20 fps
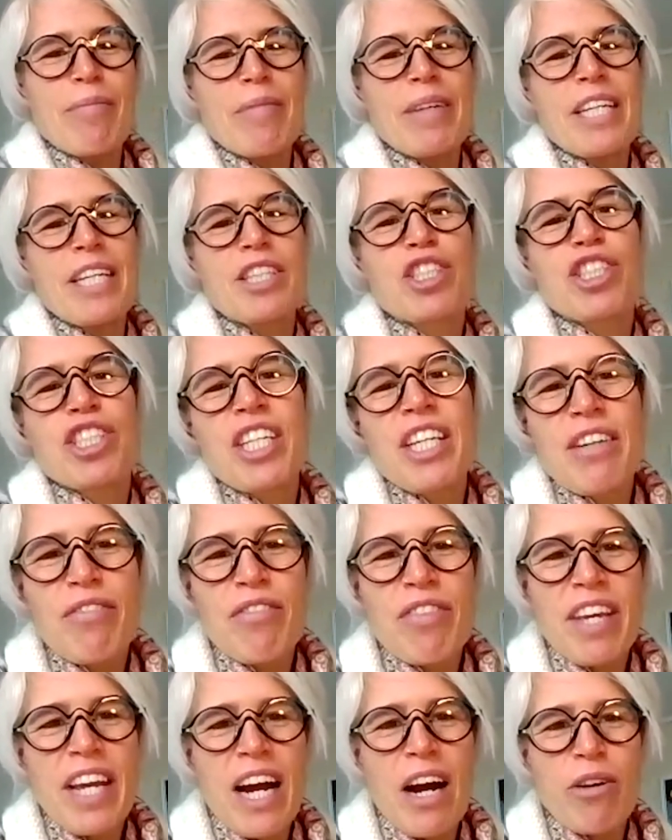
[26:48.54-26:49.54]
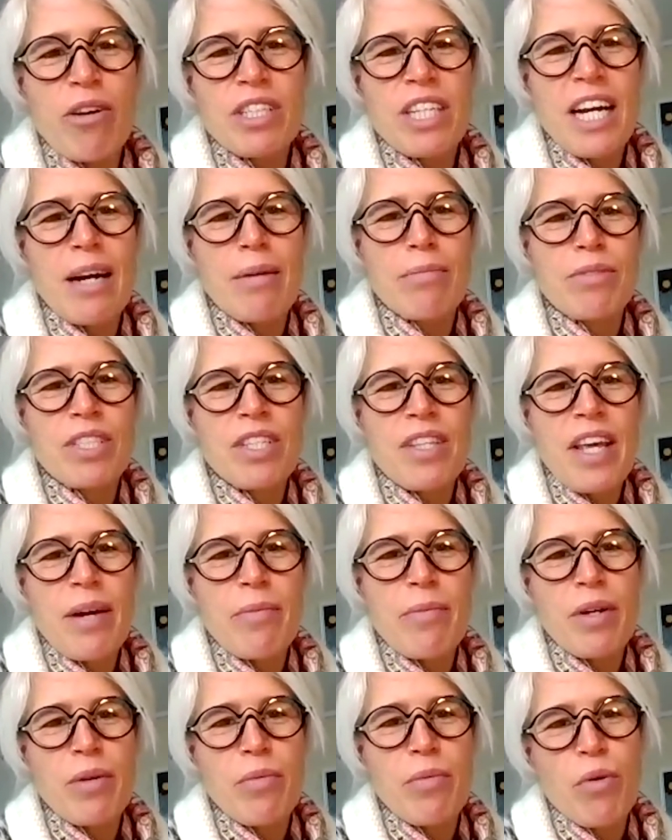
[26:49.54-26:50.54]
achieve the outcomes that
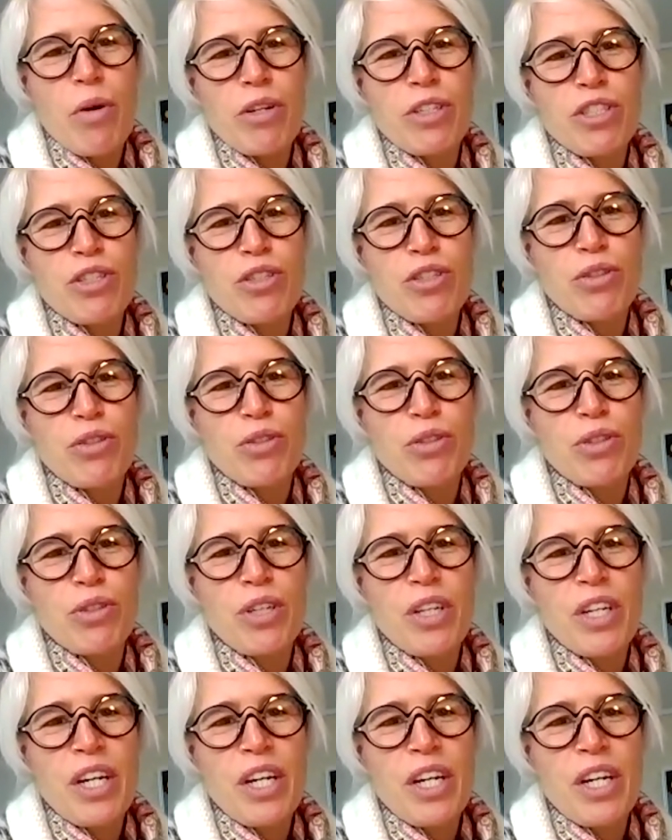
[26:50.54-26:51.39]
we want to